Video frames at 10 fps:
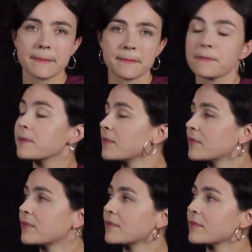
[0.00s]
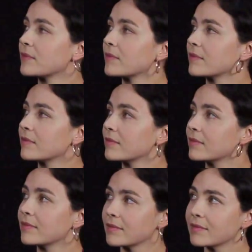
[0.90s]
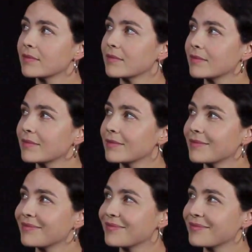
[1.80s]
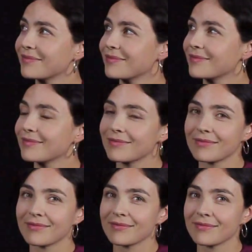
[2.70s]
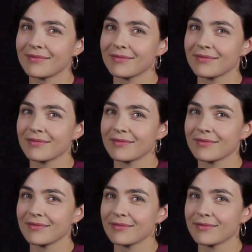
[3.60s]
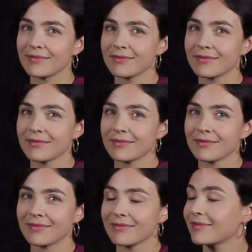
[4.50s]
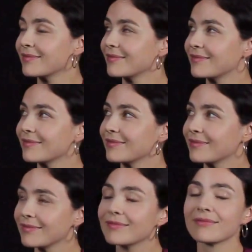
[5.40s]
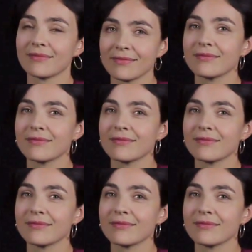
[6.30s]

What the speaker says: [no speech]